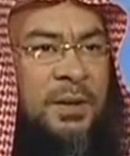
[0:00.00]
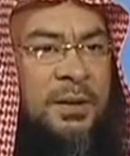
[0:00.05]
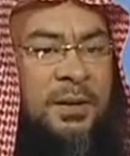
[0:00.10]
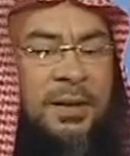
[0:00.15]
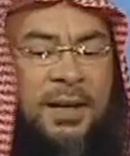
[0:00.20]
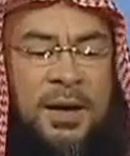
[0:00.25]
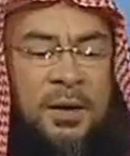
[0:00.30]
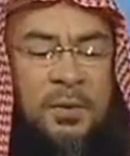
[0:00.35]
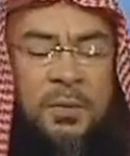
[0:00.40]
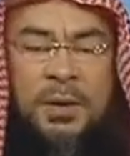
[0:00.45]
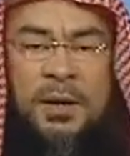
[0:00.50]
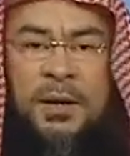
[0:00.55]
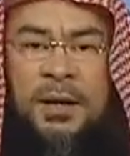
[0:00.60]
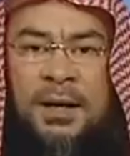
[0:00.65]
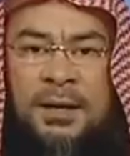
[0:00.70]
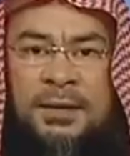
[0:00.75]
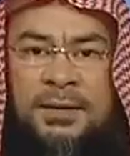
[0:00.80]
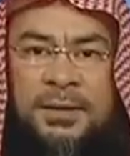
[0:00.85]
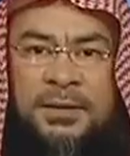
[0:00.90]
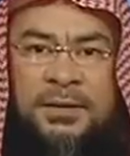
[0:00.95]
Now,
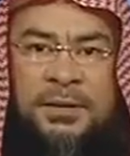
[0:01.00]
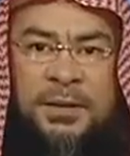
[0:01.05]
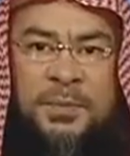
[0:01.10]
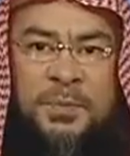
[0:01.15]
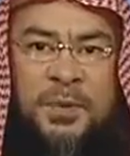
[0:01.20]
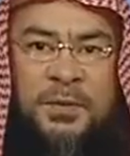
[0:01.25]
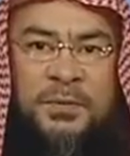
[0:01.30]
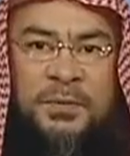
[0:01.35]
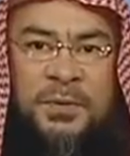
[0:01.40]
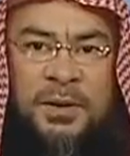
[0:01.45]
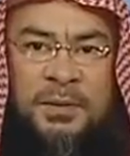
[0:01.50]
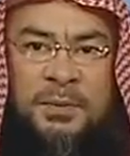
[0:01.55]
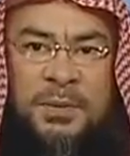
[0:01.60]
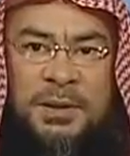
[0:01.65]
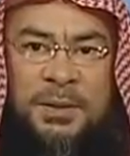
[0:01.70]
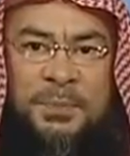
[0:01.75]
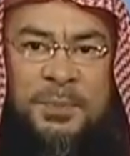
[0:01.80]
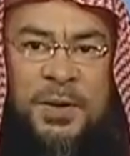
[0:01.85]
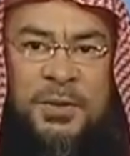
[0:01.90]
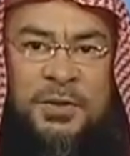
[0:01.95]
at the tip of,
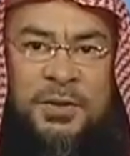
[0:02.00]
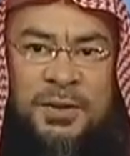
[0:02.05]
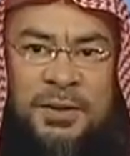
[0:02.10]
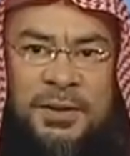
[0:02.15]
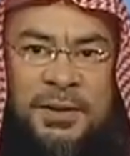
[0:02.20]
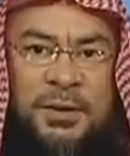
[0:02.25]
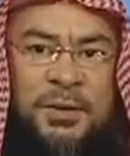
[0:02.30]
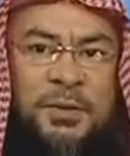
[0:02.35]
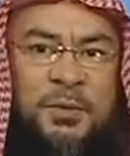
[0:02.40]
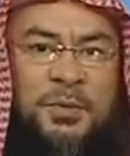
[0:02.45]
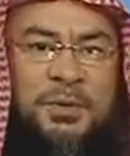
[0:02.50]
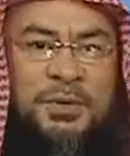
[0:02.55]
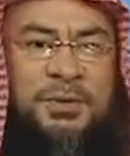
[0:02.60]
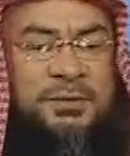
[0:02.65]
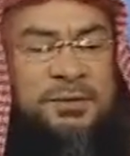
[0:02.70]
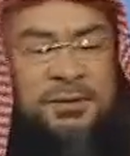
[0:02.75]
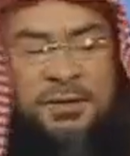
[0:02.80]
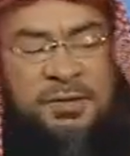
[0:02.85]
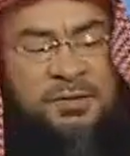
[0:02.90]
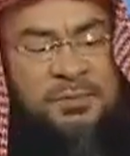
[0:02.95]
at the punch, you know,
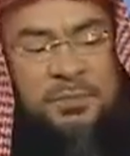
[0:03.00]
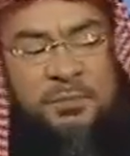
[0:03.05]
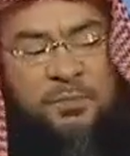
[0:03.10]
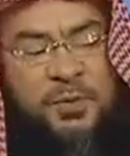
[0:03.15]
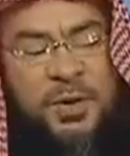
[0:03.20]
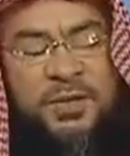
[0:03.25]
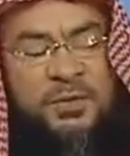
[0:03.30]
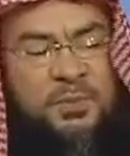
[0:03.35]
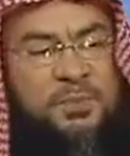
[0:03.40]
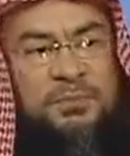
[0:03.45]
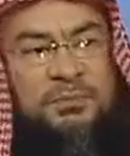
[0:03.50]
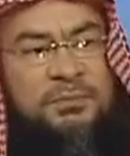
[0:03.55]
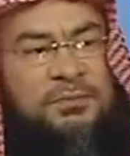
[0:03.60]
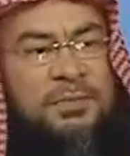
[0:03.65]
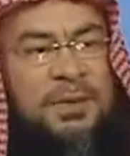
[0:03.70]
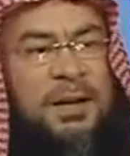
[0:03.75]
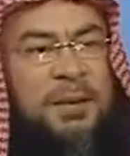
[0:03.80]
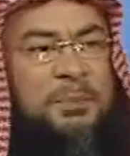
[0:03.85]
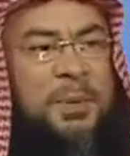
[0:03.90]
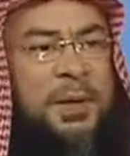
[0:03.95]
you just press
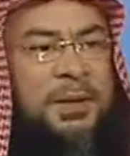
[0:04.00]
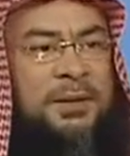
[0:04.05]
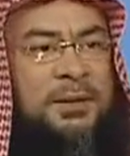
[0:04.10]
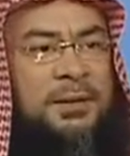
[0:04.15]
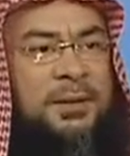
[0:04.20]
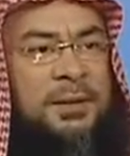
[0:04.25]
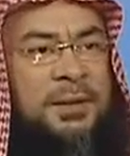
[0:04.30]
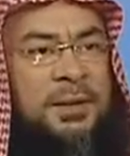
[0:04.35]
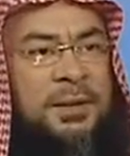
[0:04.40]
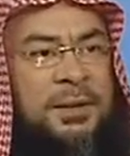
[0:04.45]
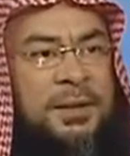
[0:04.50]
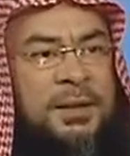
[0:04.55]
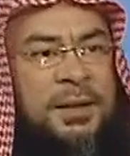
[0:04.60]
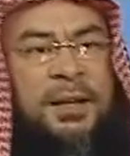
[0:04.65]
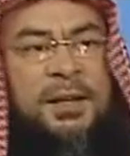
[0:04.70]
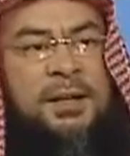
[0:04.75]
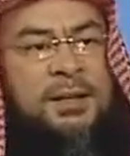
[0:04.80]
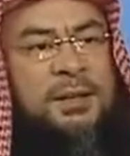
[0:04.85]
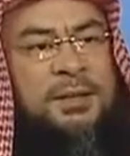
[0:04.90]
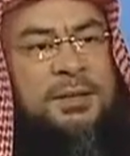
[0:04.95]
a button
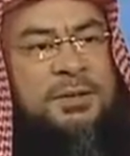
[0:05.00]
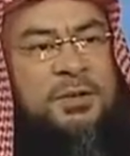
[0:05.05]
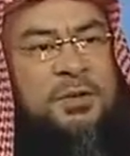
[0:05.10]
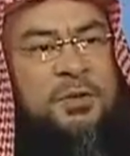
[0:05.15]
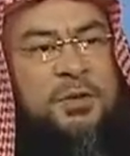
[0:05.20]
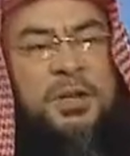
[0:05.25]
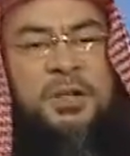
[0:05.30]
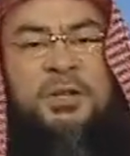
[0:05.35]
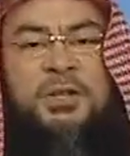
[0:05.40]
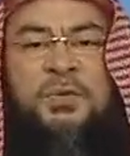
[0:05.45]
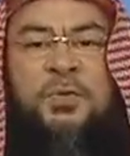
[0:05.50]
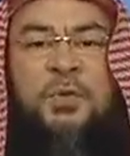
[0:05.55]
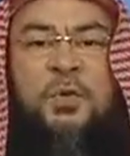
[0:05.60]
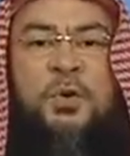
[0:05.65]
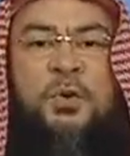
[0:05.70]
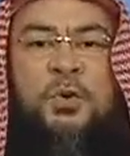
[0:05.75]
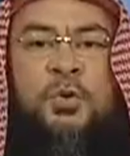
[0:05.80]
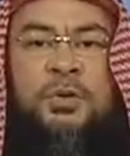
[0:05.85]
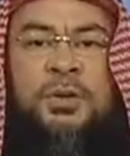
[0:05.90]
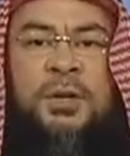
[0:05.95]
and it lists
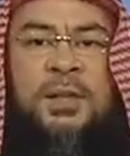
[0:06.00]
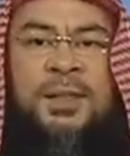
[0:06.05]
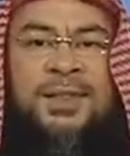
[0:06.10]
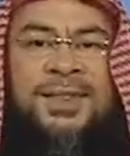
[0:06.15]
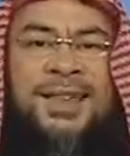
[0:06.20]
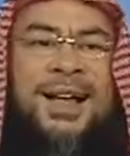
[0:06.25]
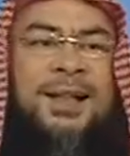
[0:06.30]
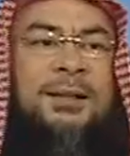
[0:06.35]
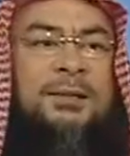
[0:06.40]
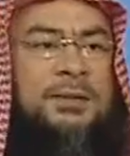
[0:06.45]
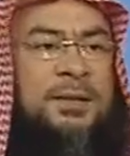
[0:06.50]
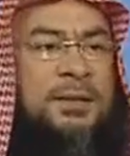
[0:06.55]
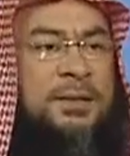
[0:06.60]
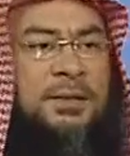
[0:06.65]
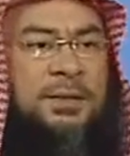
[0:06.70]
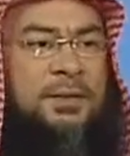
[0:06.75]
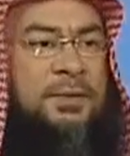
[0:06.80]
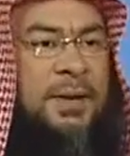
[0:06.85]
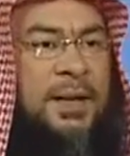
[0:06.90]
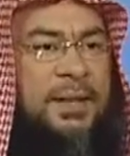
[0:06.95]
for you ten
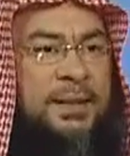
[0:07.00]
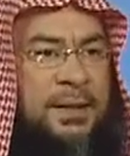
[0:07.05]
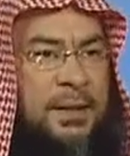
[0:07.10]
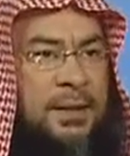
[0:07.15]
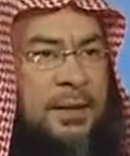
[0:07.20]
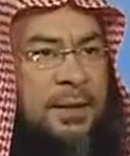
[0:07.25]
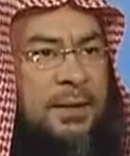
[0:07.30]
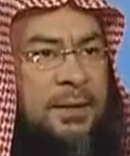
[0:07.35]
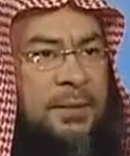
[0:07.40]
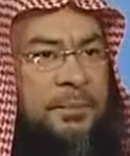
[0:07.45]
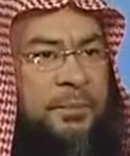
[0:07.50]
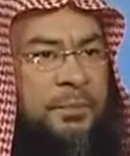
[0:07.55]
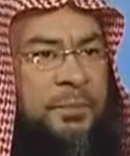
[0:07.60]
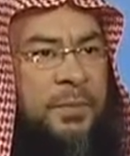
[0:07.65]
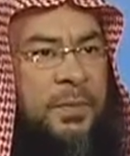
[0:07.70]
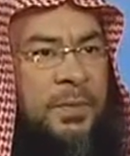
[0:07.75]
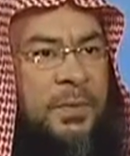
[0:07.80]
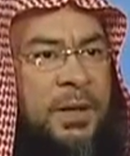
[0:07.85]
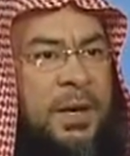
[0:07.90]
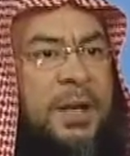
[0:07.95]
thousands of hadith.
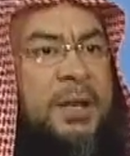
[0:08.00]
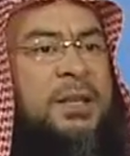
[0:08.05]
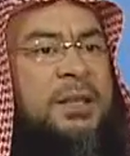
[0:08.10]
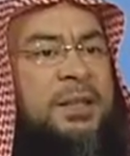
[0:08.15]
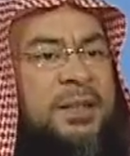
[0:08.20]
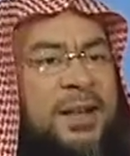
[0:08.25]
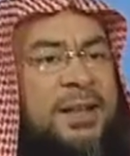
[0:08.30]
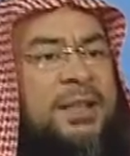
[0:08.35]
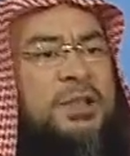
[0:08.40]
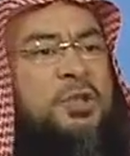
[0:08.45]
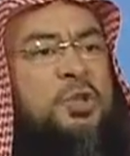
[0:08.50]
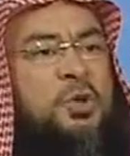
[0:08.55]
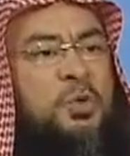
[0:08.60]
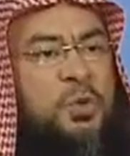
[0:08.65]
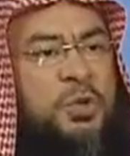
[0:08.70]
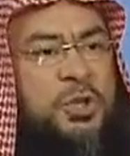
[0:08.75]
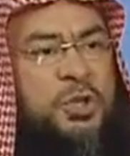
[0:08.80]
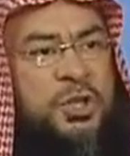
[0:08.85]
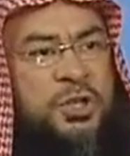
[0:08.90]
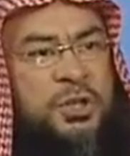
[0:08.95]
And it tells you
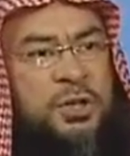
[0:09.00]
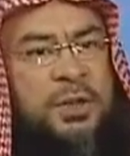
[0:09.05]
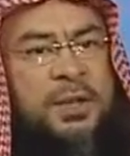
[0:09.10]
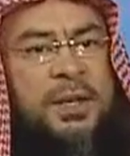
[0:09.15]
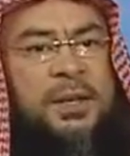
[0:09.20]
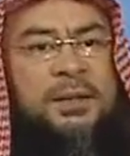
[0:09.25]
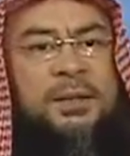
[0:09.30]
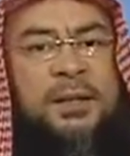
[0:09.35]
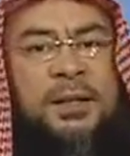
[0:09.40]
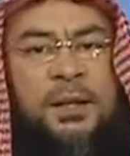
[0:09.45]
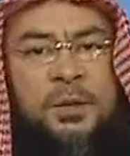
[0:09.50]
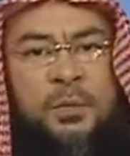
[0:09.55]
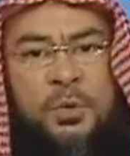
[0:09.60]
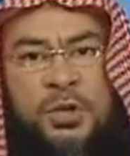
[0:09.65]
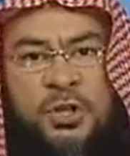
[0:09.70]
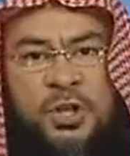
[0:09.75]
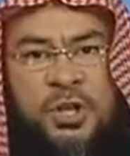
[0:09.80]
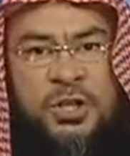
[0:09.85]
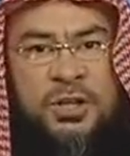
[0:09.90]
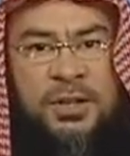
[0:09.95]
which is authentic and
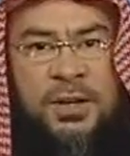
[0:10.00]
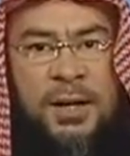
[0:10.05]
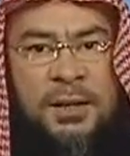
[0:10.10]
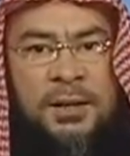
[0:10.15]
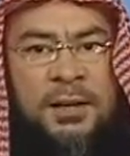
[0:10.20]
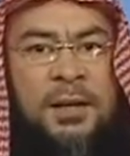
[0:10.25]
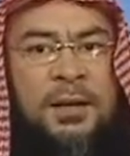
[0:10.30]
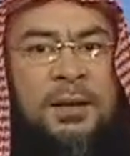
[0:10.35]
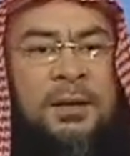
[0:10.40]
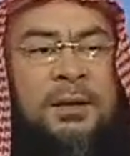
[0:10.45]
which is not